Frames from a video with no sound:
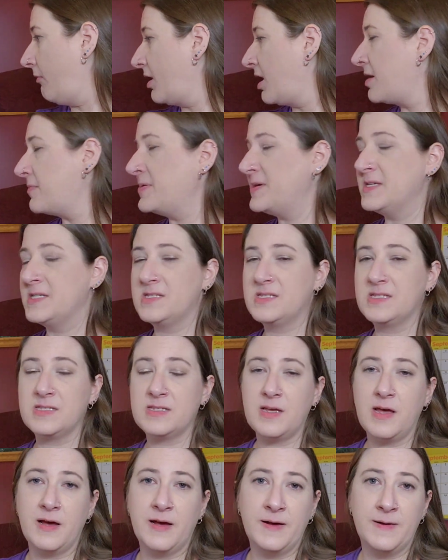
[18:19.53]
a piece,
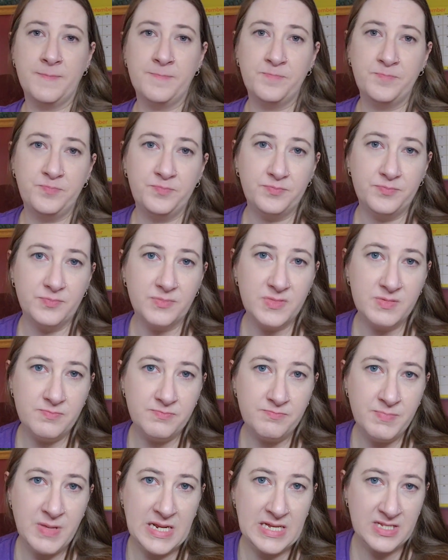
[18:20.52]

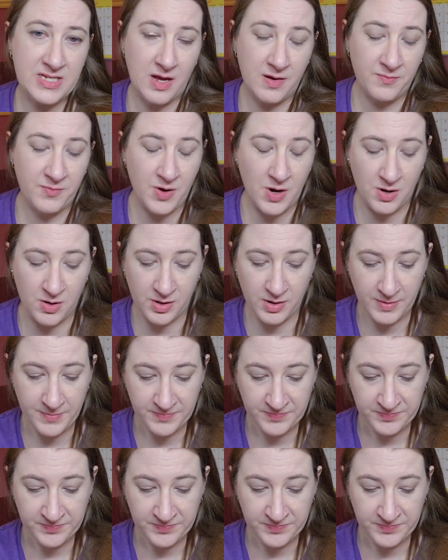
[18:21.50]
Mini Top Frog,